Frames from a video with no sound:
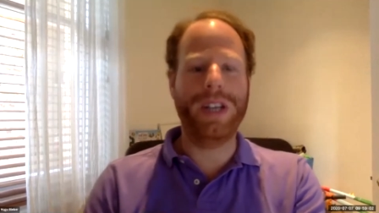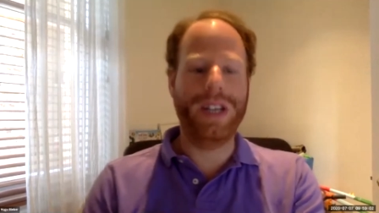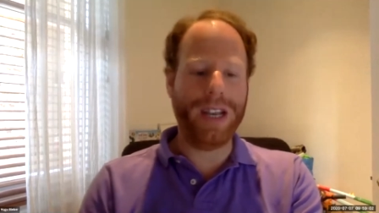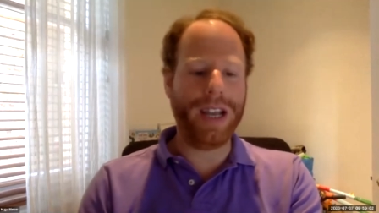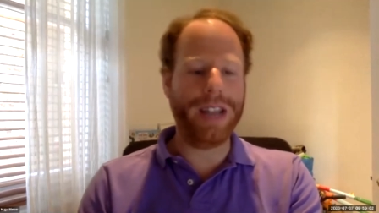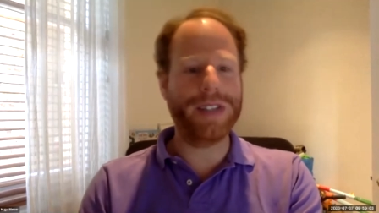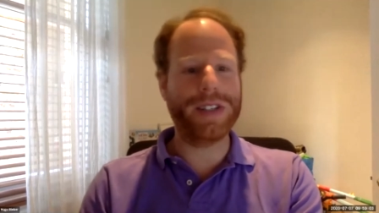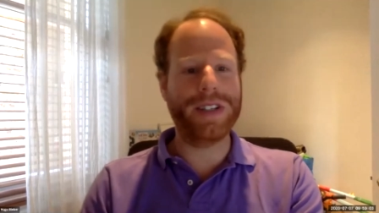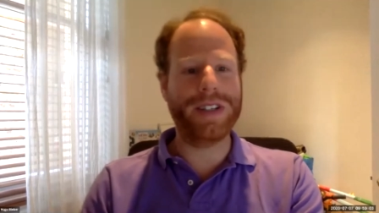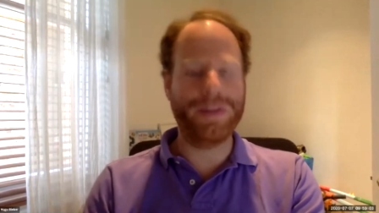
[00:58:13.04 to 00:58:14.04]
like this.
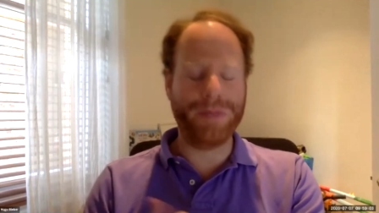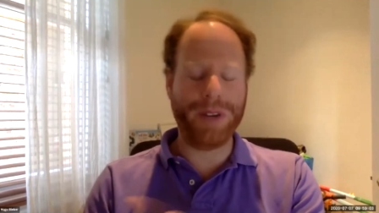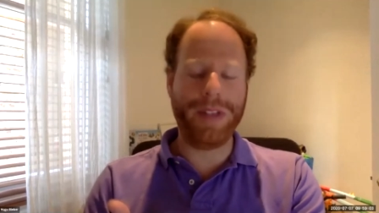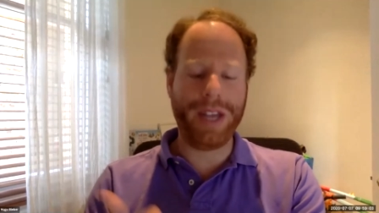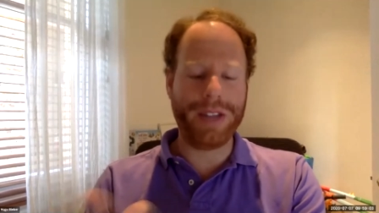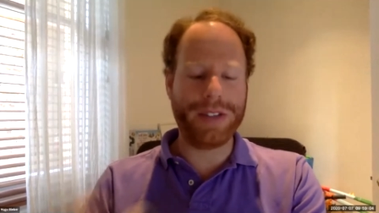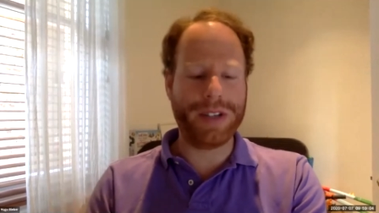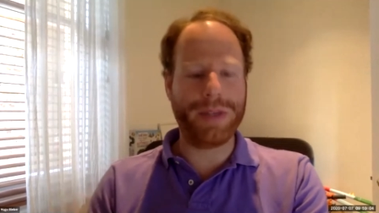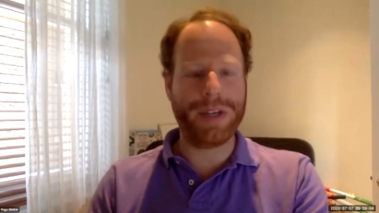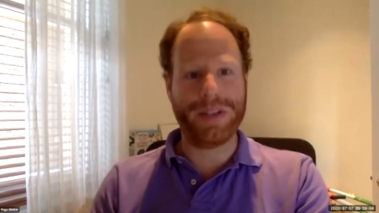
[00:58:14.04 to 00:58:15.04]
And one of the other
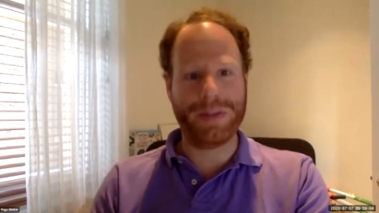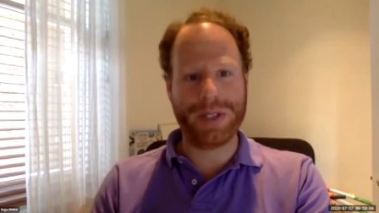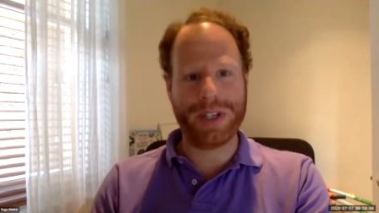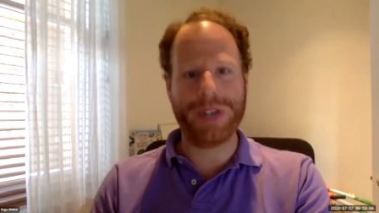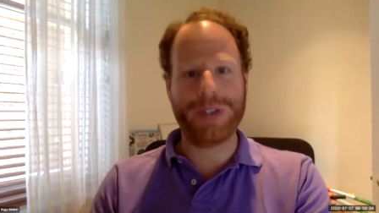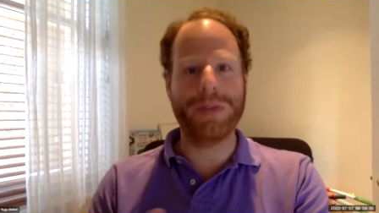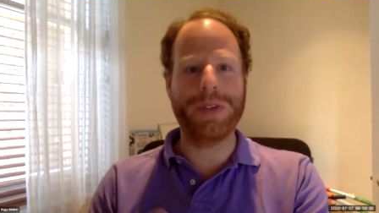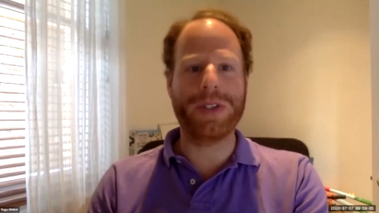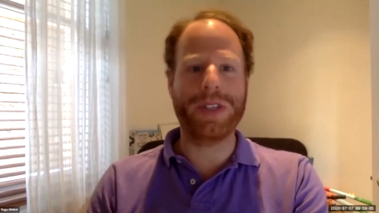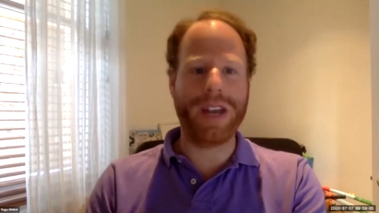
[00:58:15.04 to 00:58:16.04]
subjects that was touched on
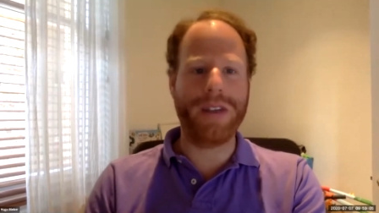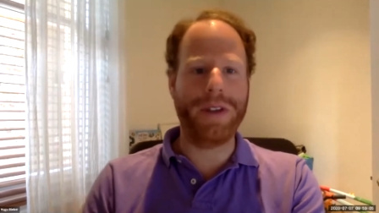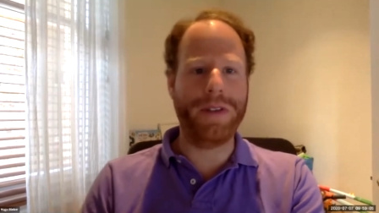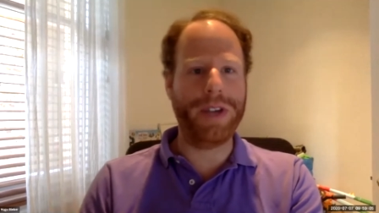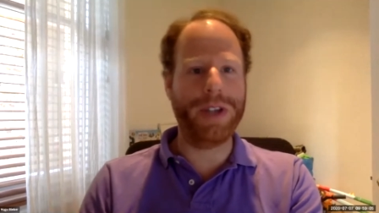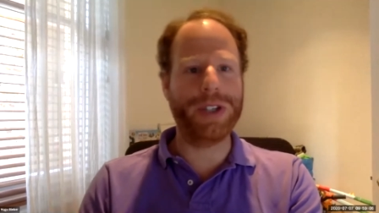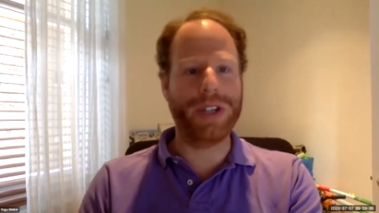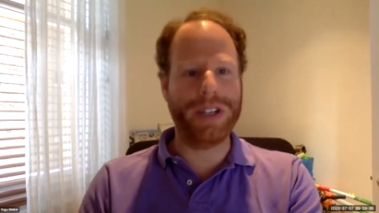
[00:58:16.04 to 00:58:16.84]
was that of innovation,